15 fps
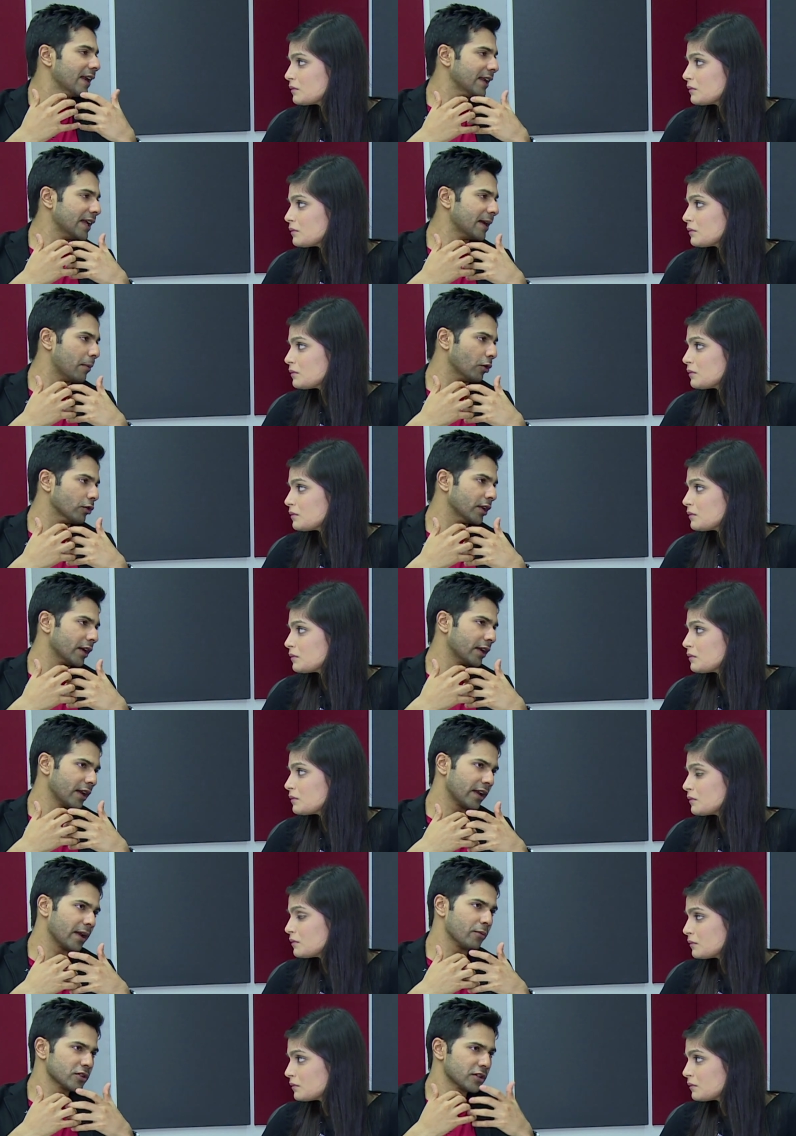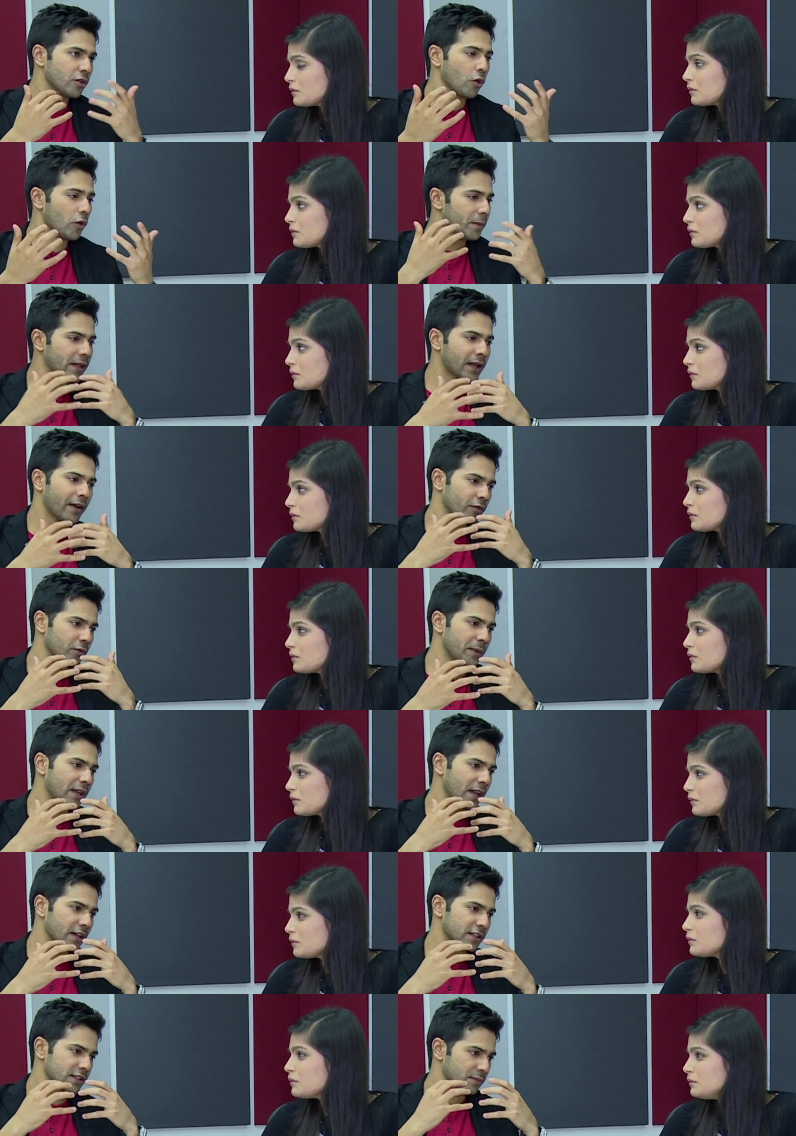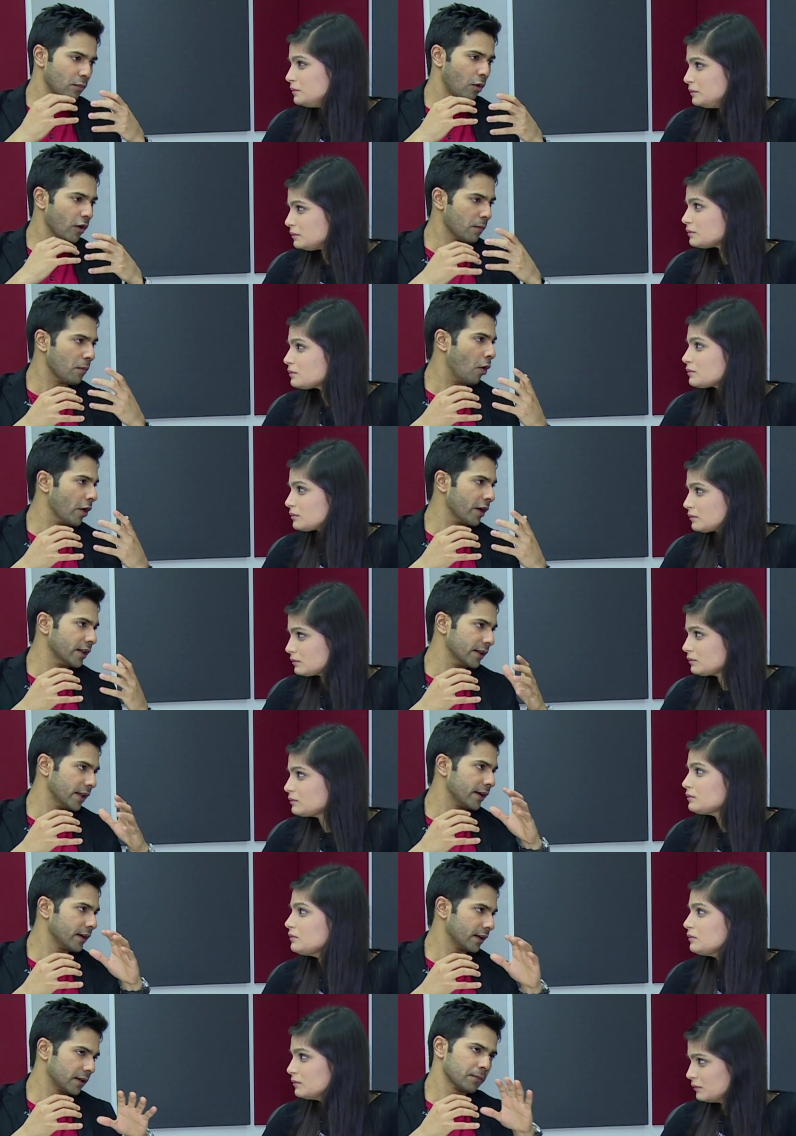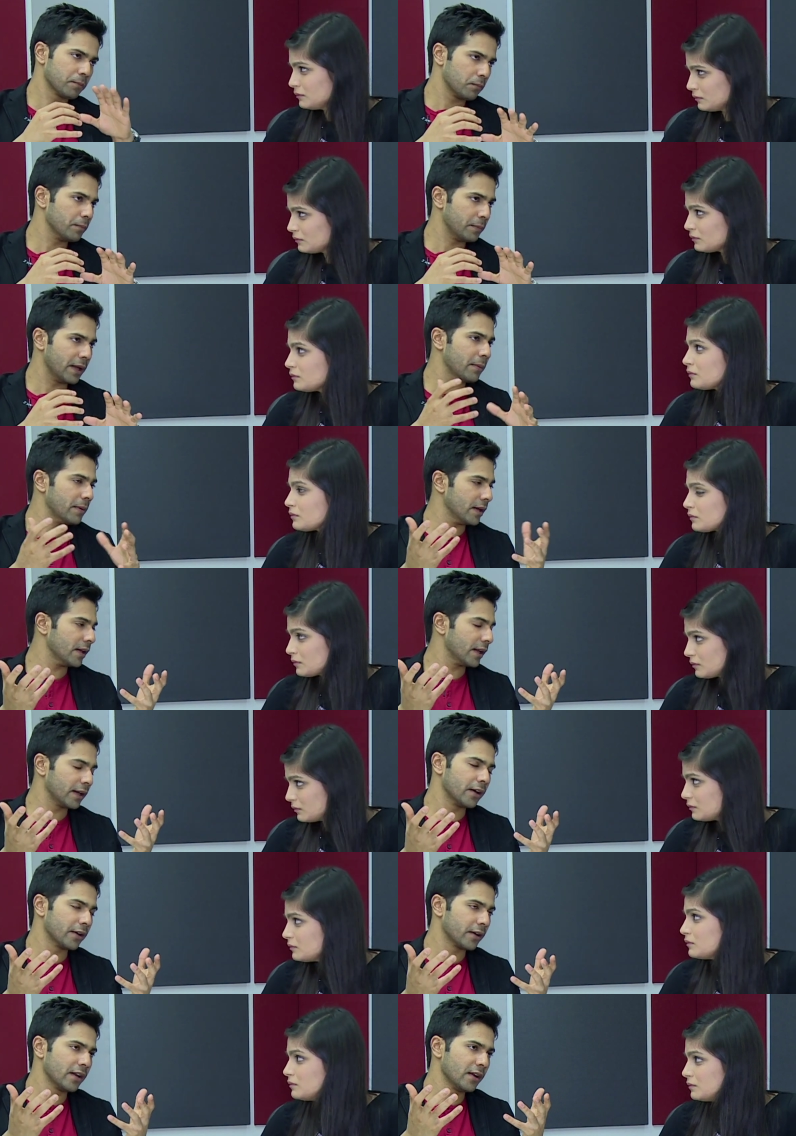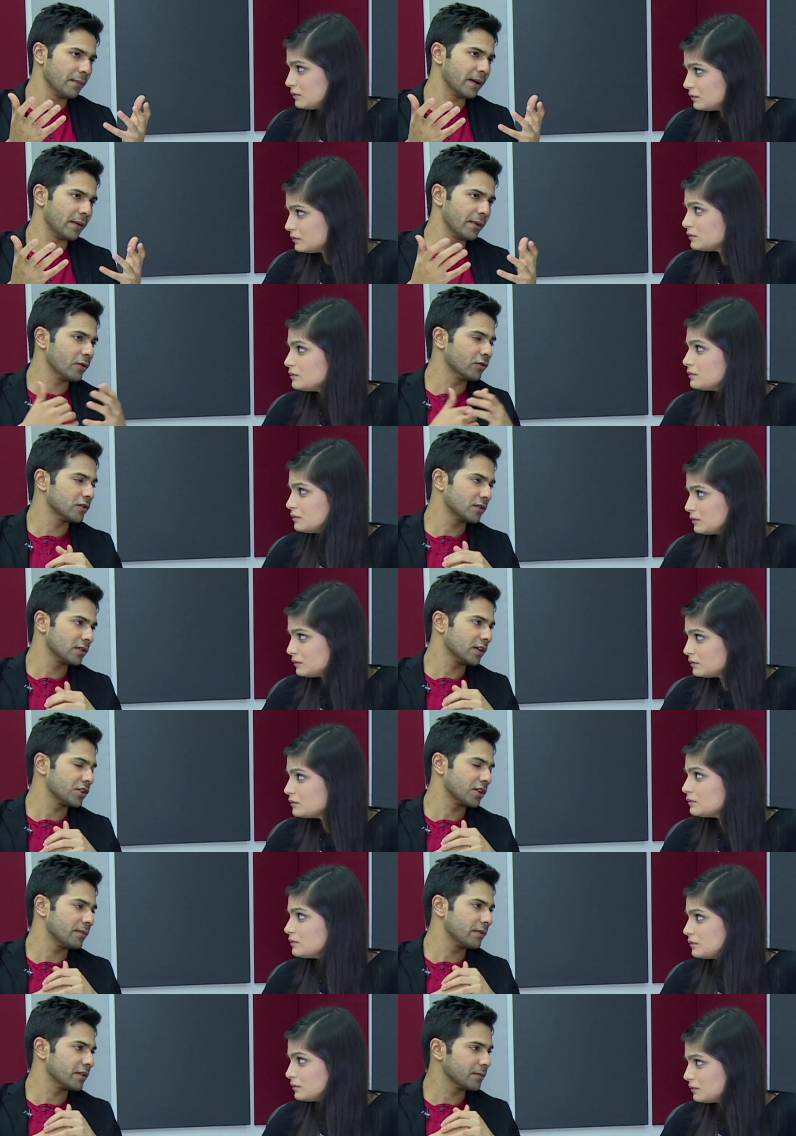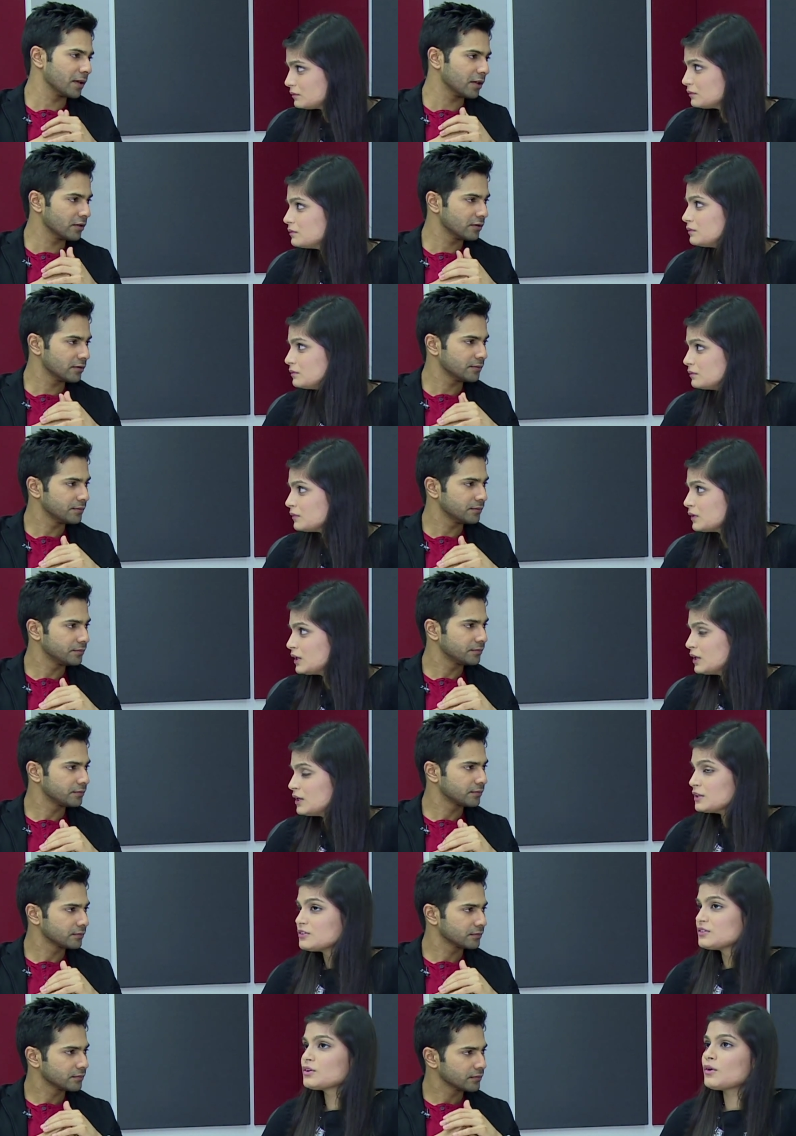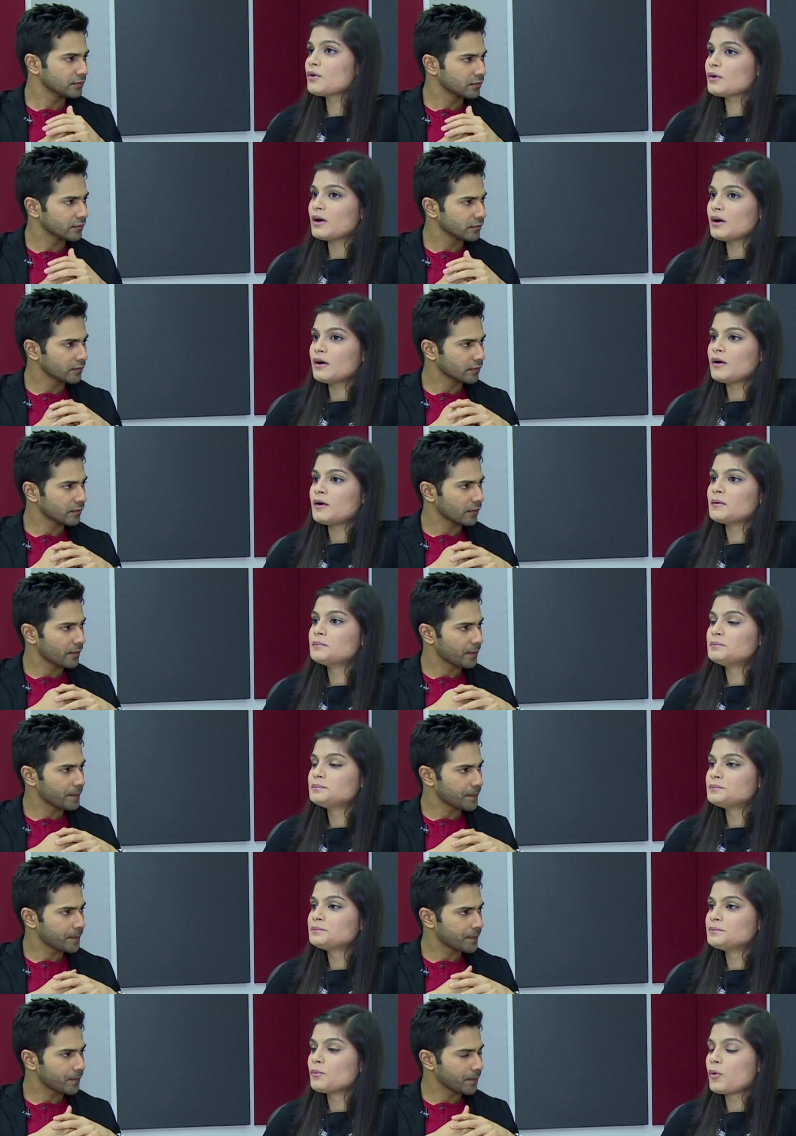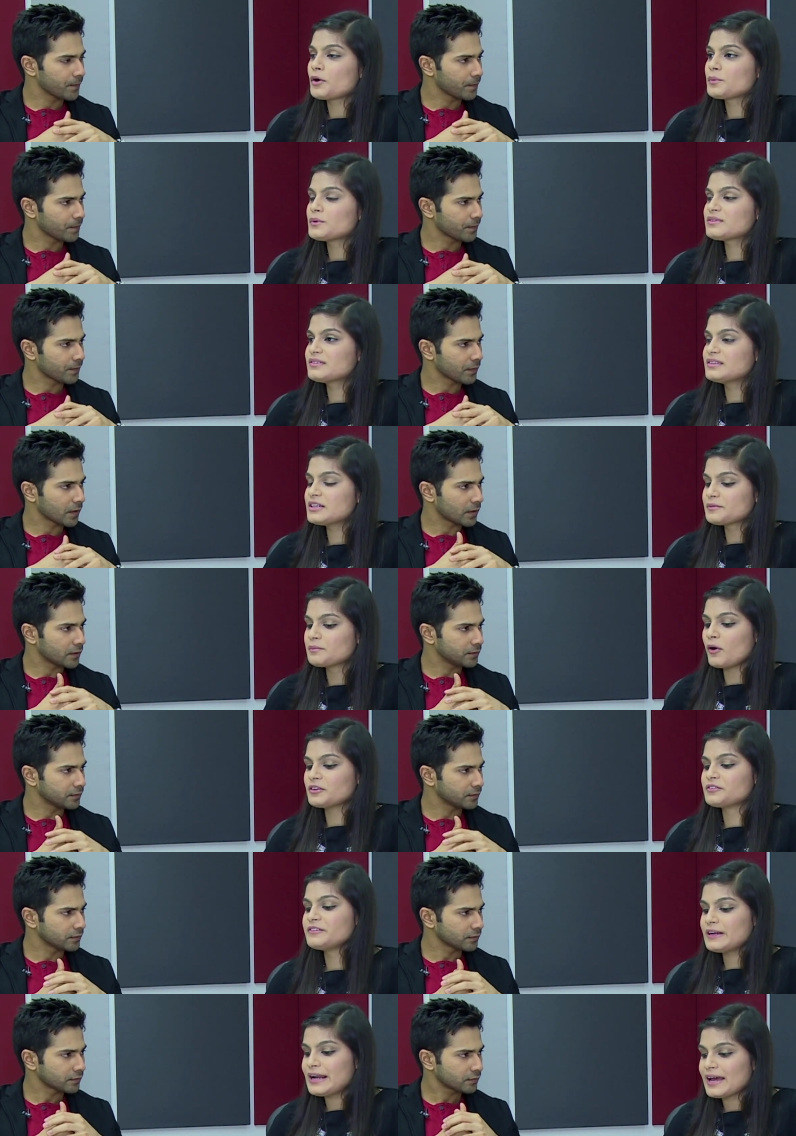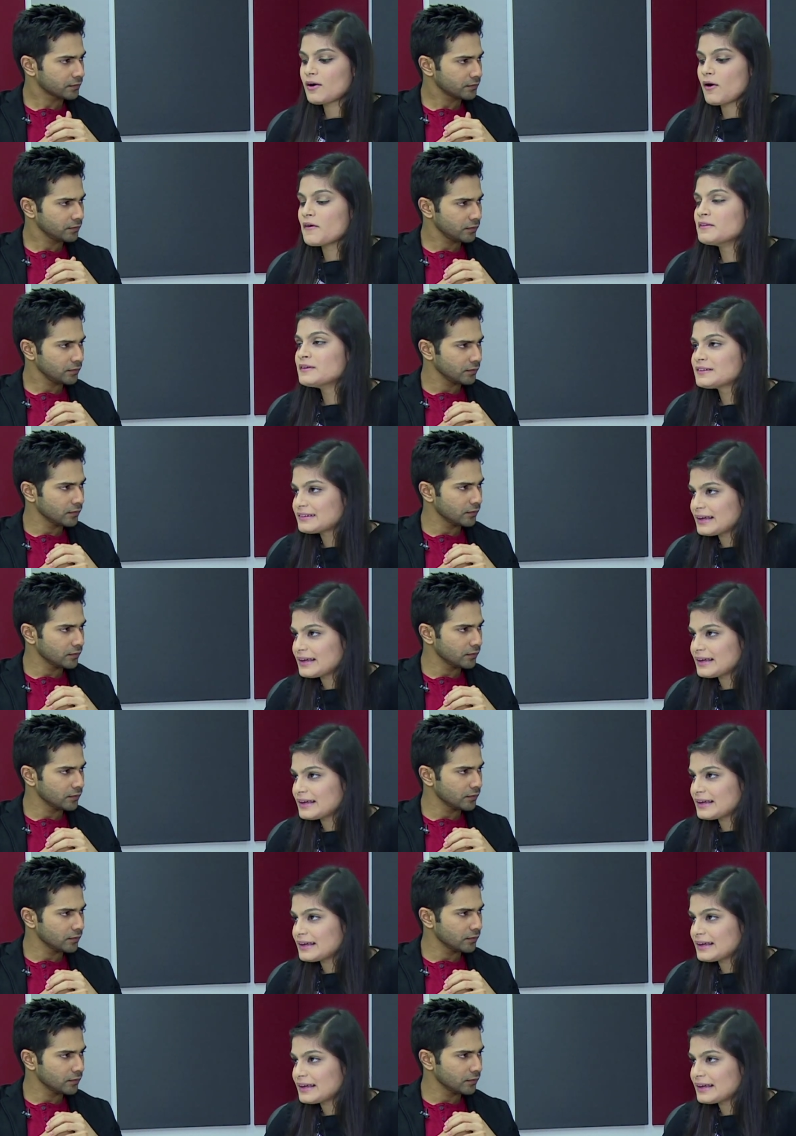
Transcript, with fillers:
Speaker 1: guilty about that. And Ramosa told me that I have to be like a small boy in that, like a baby, like literally a baby who's ashamed his mother.
Speaker 2: Hmm. So, uh, what was the atmosphere like on the